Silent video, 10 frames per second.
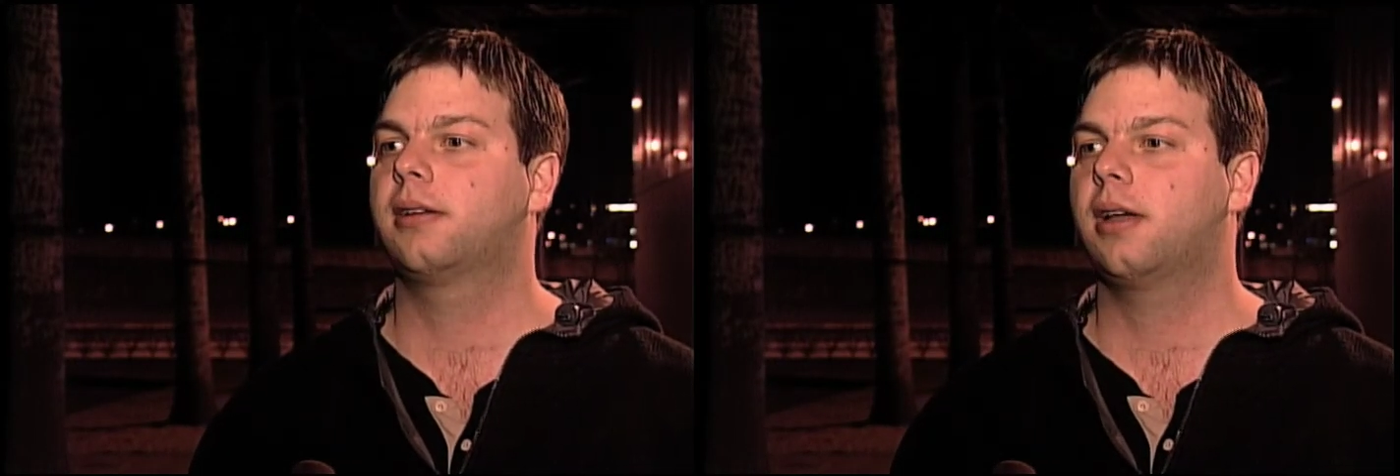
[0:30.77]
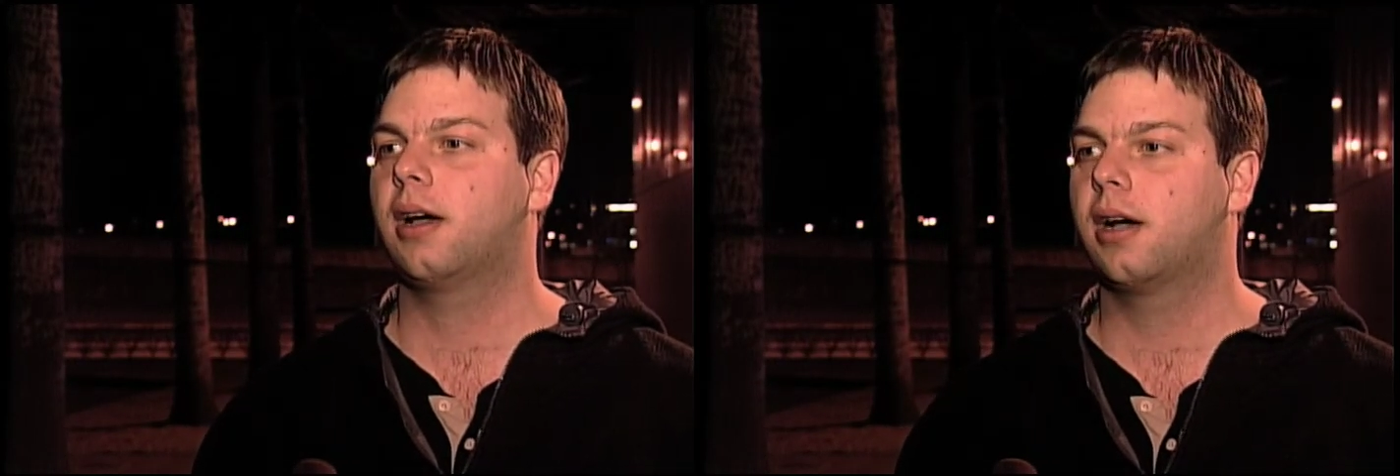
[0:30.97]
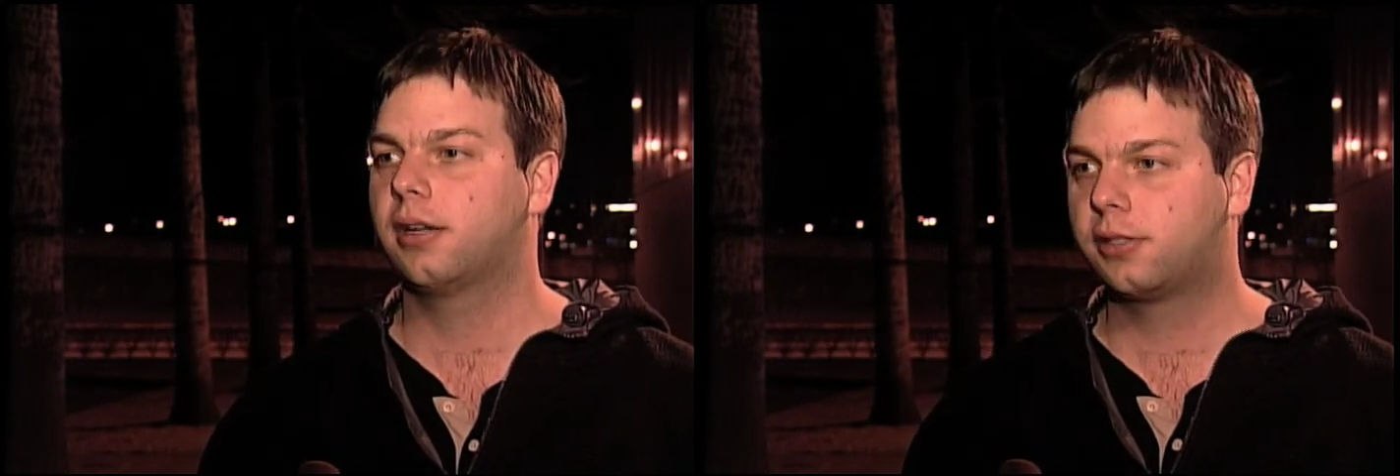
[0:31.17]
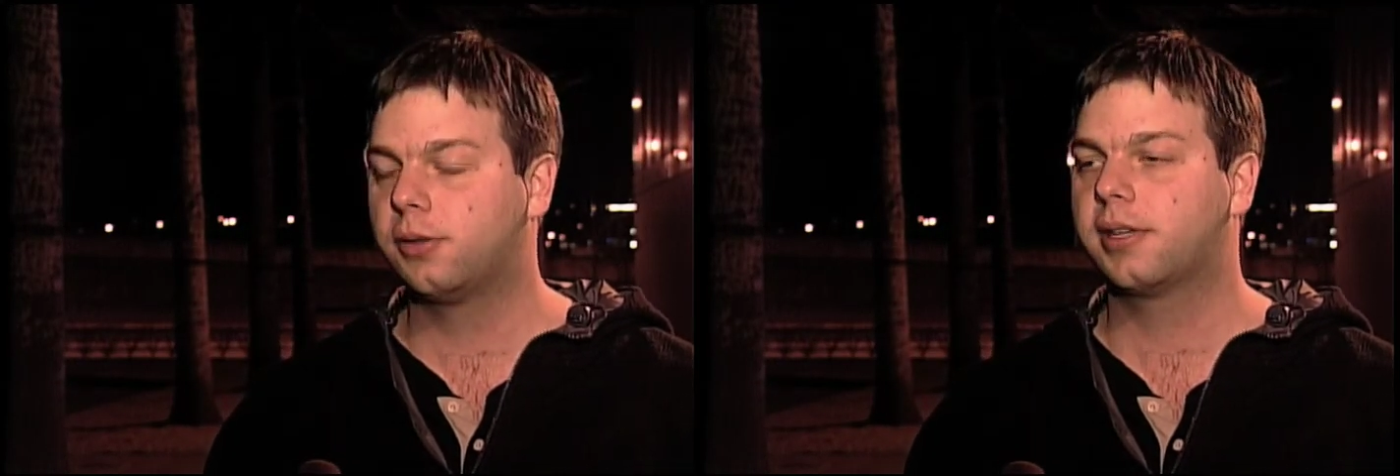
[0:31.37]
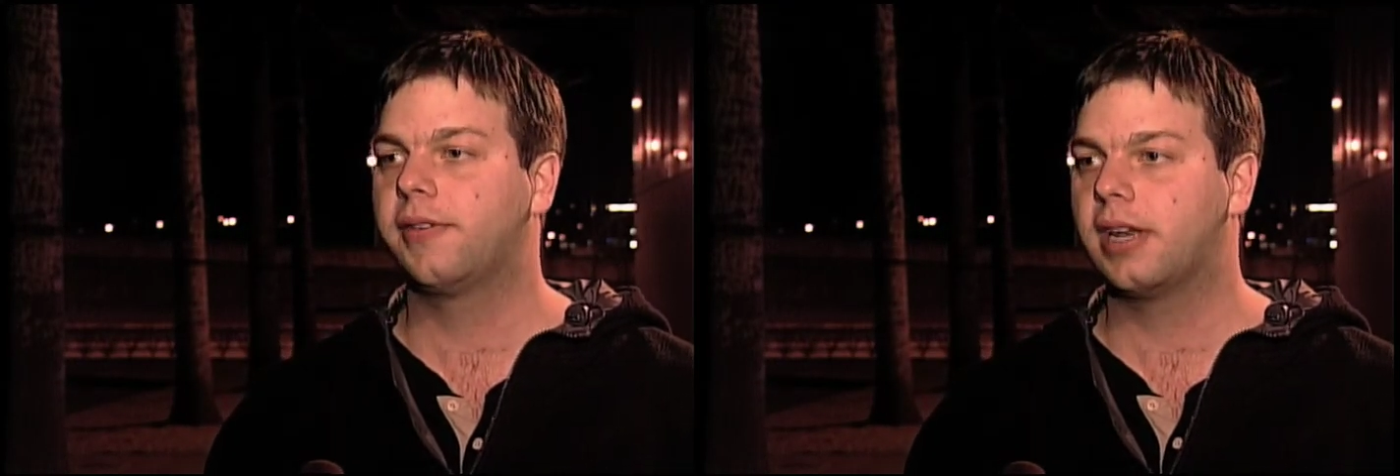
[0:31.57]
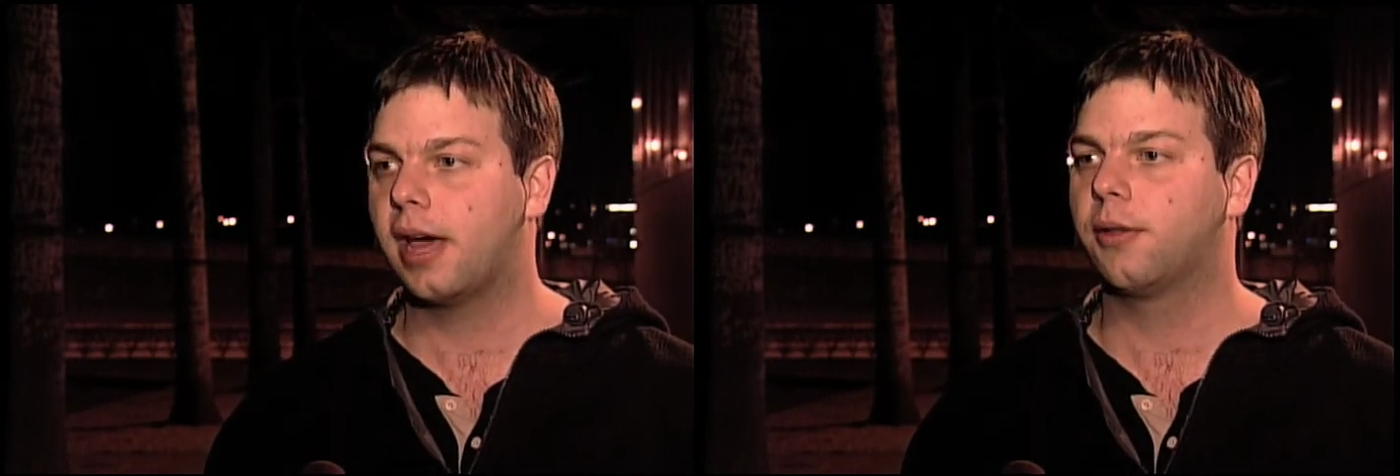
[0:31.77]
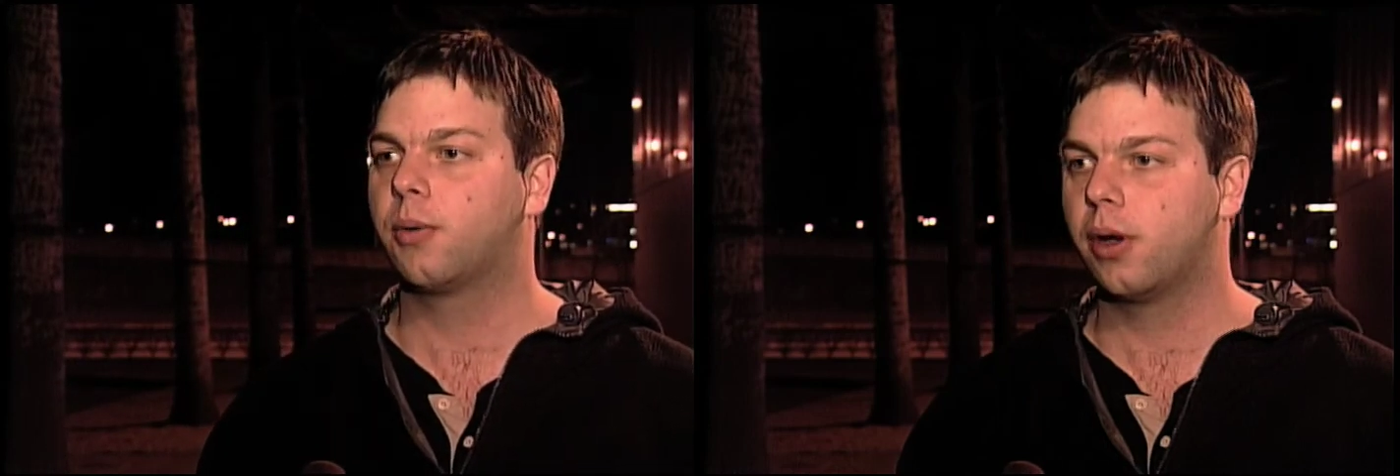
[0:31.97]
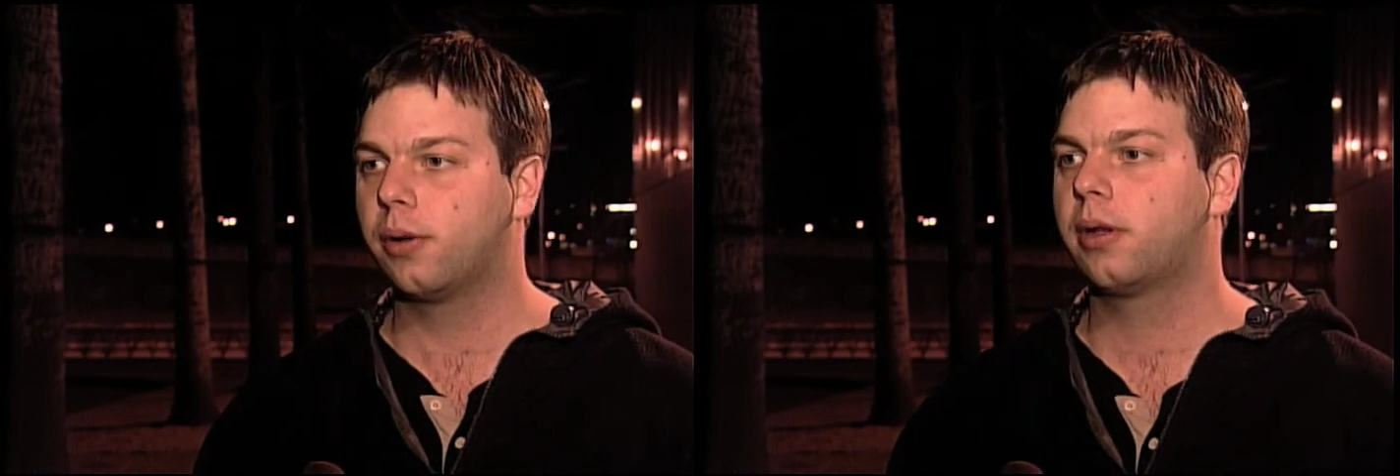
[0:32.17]
279, the
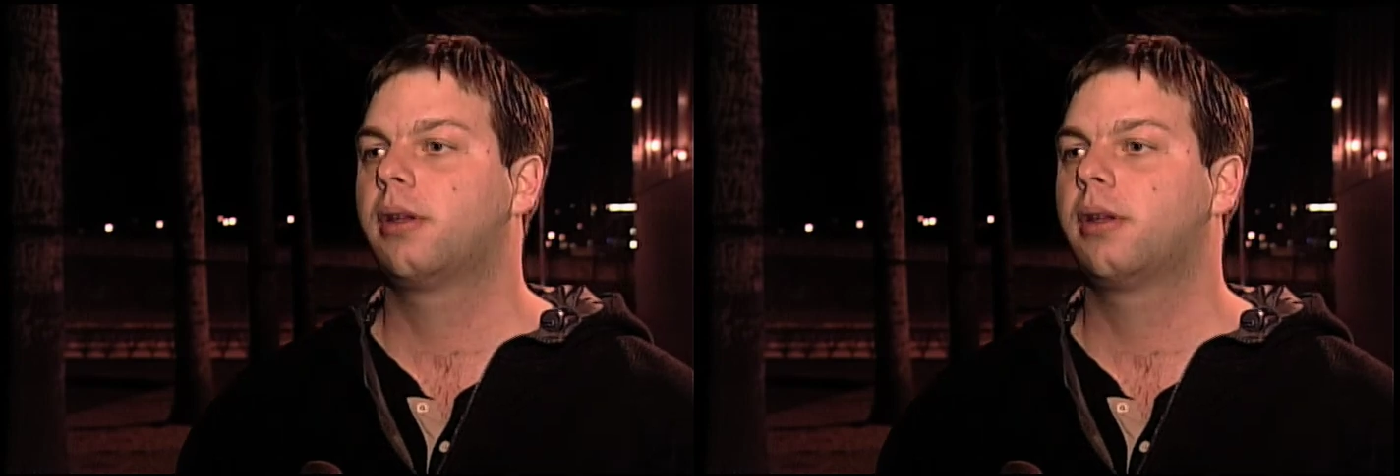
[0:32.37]
road.